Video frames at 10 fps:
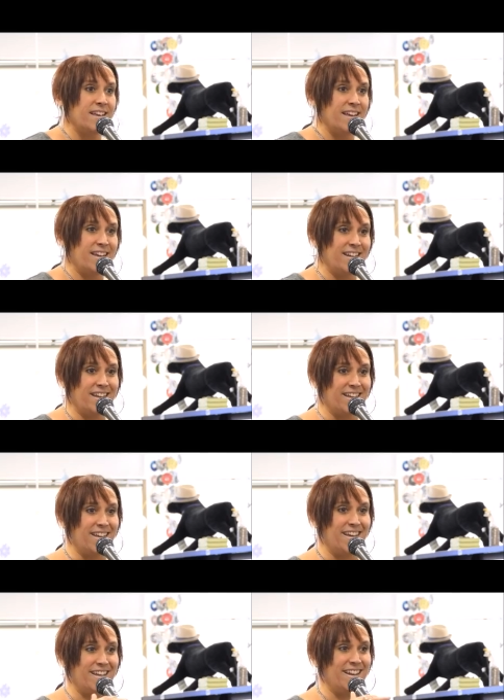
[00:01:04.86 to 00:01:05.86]

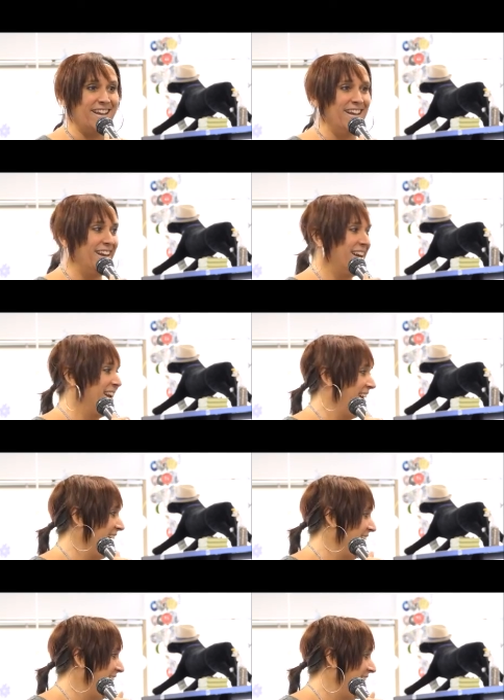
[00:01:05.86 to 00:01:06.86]
and I,
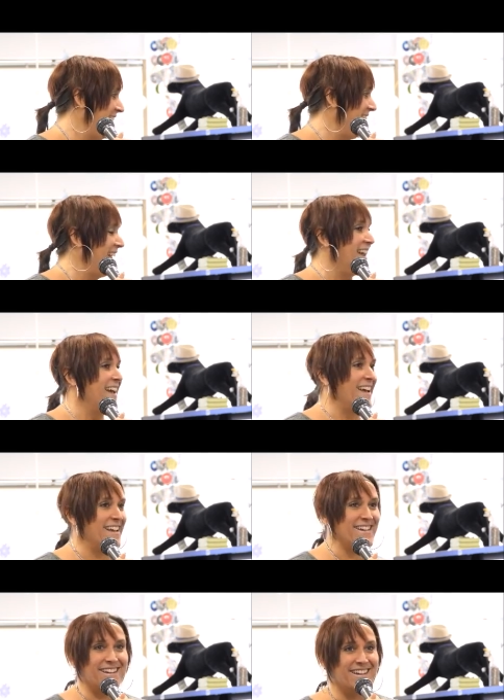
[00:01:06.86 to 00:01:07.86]
and,
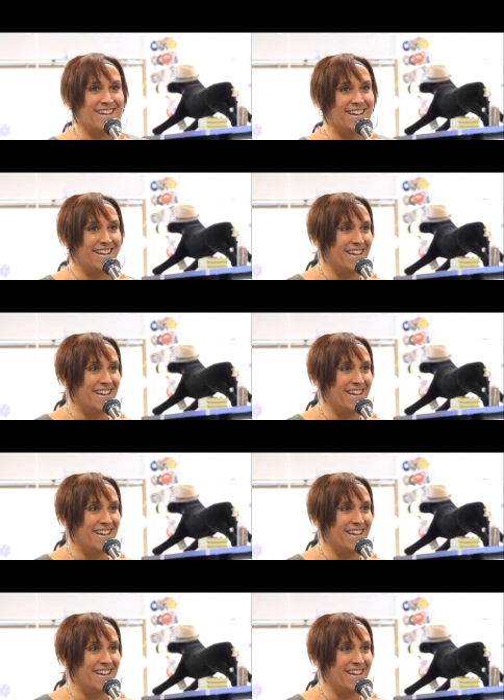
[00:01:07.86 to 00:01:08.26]
and, uh,